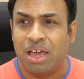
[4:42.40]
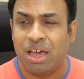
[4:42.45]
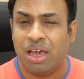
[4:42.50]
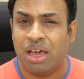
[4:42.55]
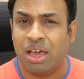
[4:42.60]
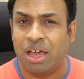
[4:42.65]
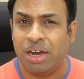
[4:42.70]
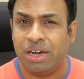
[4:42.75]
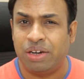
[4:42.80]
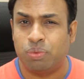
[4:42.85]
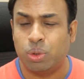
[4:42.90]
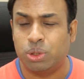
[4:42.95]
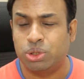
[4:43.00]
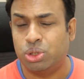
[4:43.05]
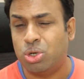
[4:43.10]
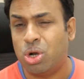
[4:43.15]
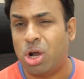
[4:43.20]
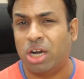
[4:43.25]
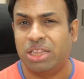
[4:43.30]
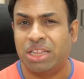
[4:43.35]
it was
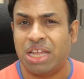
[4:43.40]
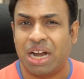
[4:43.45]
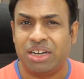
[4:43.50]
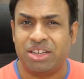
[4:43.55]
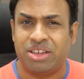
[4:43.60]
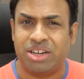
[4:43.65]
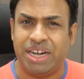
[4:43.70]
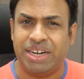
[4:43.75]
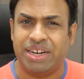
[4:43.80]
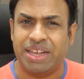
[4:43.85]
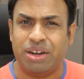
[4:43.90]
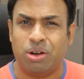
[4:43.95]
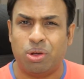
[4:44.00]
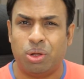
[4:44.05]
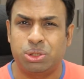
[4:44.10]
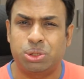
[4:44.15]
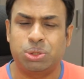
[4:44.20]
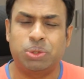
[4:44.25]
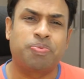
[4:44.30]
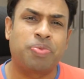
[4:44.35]
not that great. And
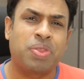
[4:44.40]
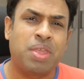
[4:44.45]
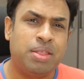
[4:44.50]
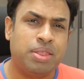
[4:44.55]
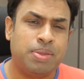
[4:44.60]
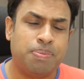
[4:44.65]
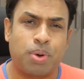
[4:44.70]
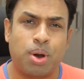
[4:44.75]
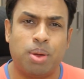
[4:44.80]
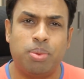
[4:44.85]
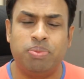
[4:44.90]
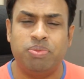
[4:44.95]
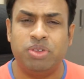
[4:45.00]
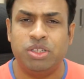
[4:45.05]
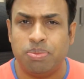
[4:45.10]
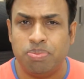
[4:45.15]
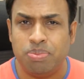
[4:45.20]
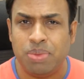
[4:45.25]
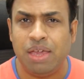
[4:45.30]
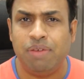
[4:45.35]
also the problem with
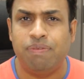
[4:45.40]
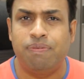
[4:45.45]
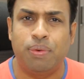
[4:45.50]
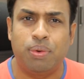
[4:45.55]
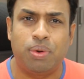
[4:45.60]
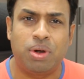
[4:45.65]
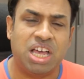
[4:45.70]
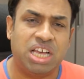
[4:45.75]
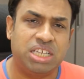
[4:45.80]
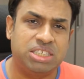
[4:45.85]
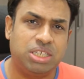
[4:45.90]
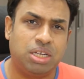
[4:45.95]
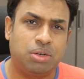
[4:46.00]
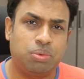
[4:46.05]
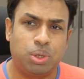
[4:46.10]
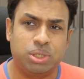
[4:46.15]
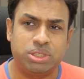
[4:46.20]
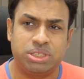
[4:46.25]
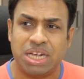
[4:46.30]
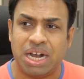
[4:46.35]
the Mi 4 last year
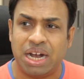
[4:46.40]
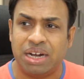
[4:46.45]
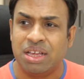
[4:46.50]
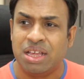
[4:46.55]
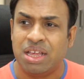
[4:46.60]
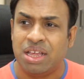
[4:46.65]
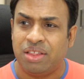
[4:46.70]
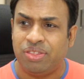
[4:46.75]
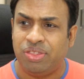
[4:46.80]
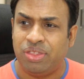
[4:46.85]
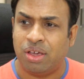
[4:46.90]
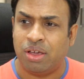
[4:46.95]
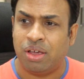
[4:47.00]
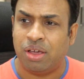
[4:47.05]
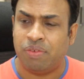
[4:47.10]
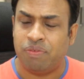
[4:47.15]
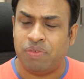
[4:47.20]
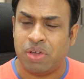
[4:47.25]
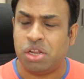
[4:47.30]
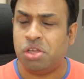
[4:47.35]
was that
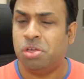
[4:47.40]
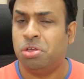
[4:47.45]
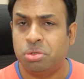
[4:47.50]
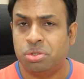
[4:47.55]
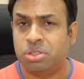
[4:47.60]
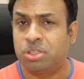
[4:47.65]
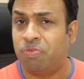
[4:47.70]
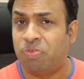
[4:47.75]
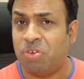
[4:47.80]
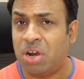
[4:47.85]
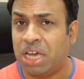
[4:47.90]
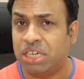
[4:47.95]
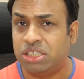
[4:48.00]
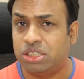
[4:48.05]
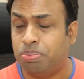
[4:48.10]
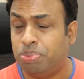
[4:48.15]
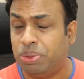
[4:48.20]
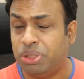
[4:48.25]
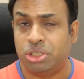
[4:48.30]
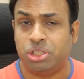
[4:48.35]
when you use the flash,
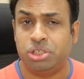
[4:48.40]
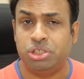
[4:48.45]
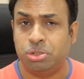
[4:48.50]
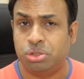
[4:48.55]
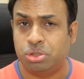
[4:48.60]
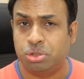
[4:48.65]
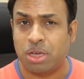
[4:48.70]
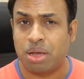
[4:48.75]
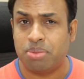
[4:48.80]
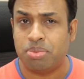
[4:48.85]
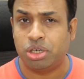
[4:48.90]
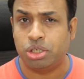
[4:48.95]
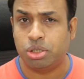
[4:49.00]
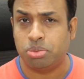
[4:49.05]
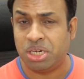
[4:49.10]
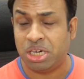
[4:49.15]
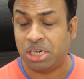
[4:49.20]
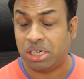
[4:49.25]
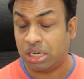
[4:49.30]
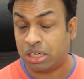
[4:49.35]
the pictures used to come out to
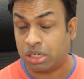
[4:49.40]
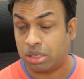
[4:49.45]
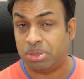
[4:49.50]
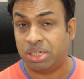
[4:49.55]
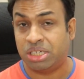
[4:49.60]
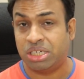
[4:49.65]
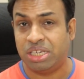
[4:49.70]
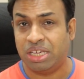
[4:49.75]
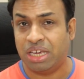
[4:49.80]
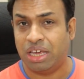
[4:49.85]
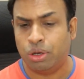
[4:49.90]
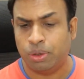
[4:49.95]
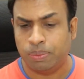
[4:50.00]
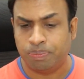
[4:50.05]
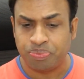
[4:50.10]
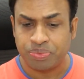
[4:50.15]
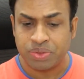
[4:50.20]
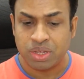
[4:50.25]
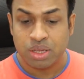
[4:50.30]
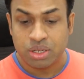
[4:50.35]
be a little bit
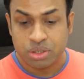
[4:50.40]
yellow.